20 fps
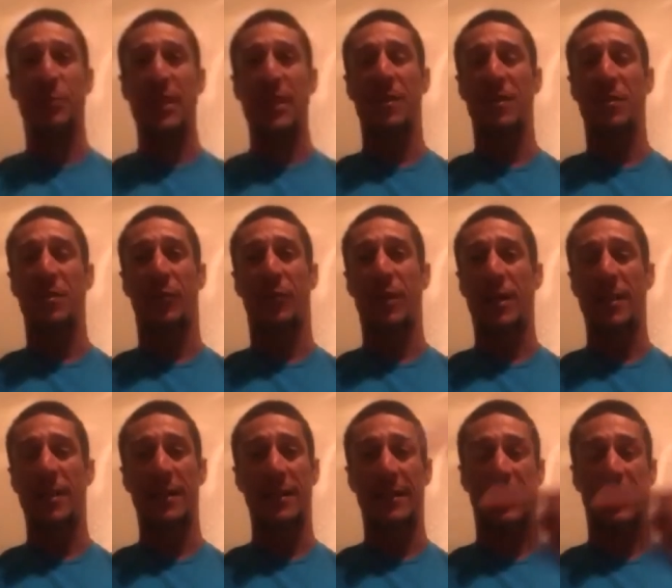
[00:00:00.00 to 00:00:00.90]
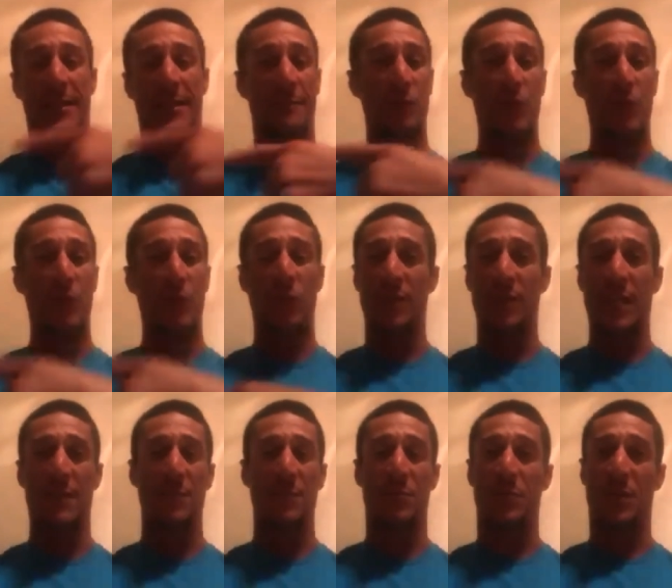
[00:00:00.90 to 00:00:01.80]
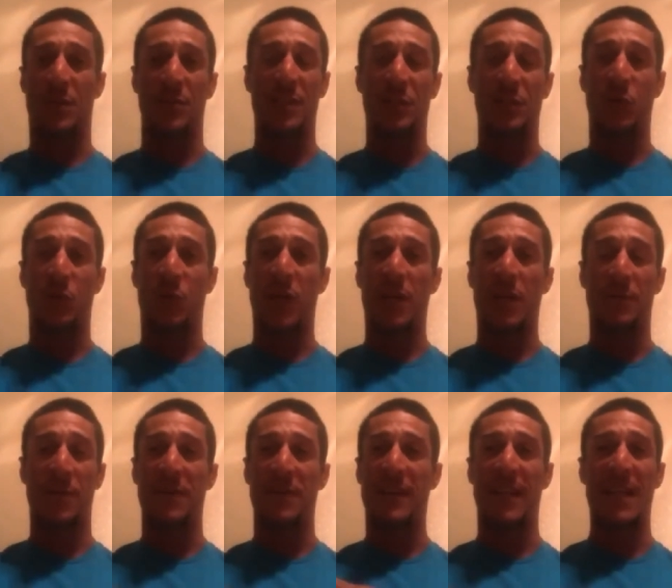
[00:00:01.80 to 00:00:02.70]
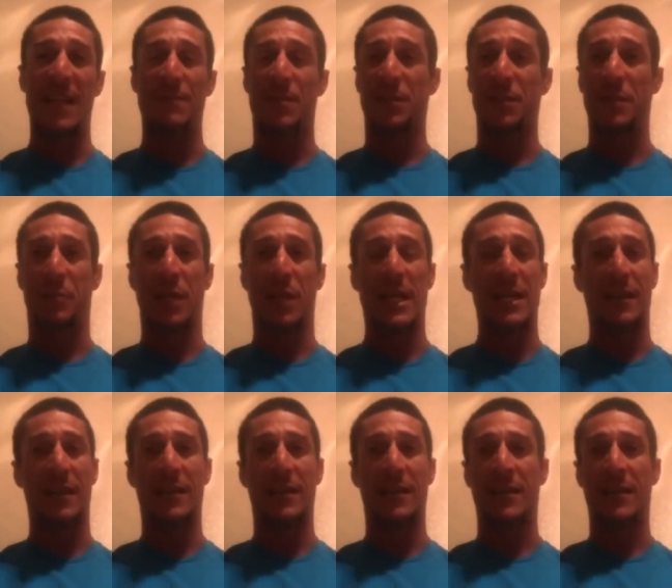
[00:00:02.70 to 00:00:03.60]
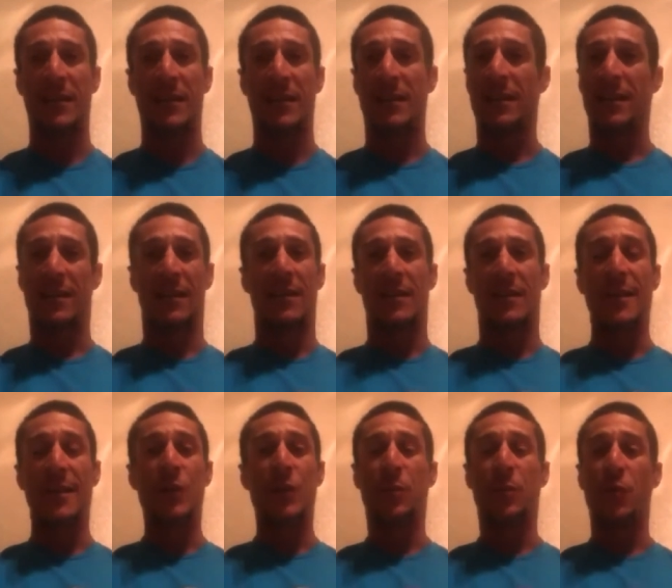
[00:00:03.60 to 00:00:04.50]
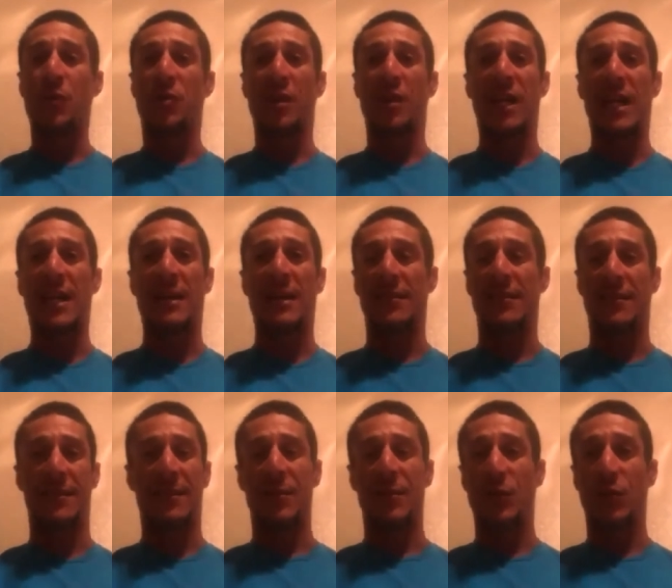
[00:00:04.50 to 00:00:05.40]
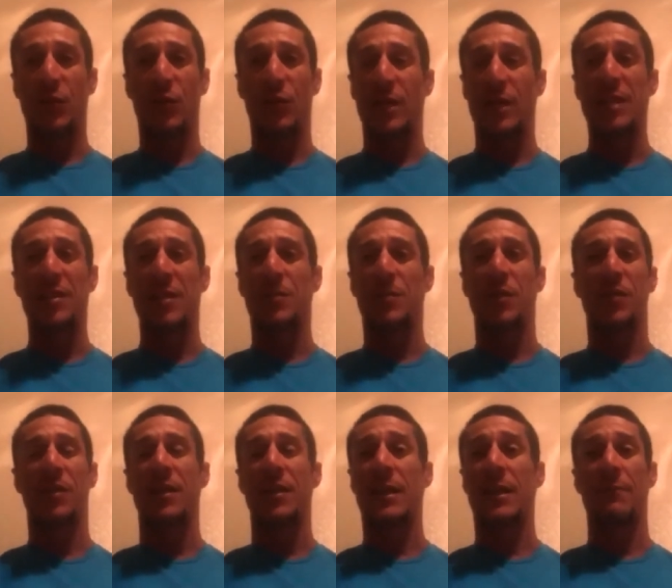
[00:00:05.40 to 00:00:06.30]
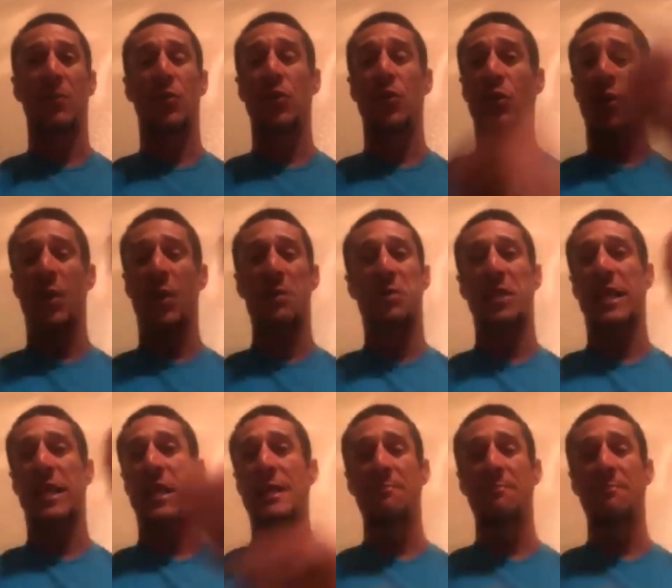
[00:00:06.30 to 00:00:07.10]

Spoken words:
the front, and you go down on the 12 or the 11 on the back, and you push that, and you do intervals on that. You go outside.